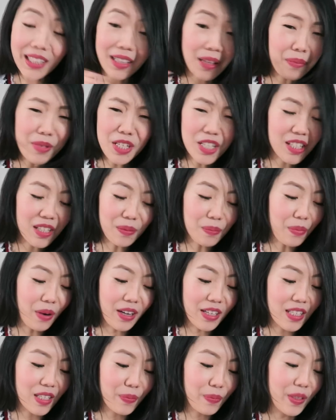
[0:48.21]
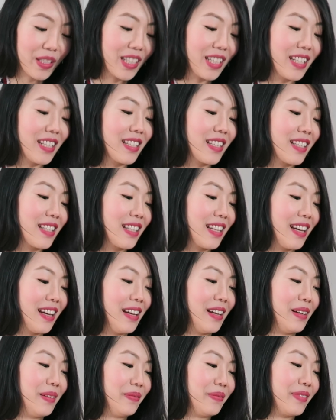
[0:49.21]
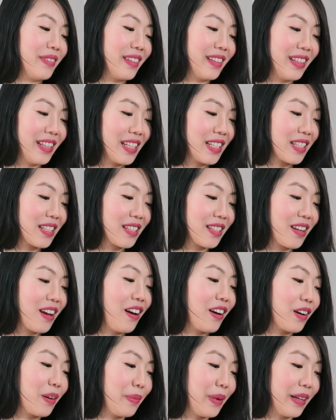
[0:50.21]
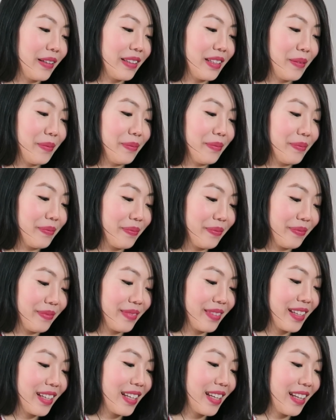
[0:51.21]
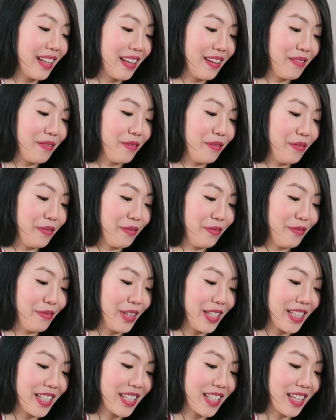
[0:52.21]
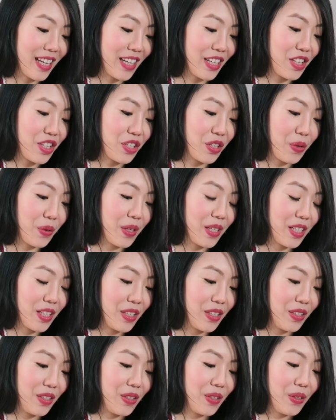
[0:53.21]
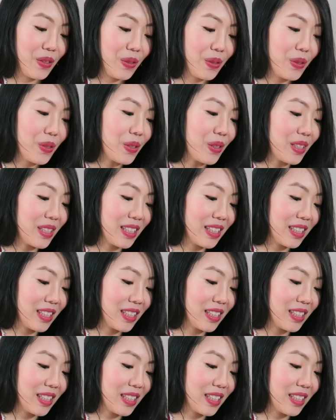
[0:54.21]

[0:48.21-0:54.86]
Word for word: let me just unbox it because um, let's talk about them once I show it to you.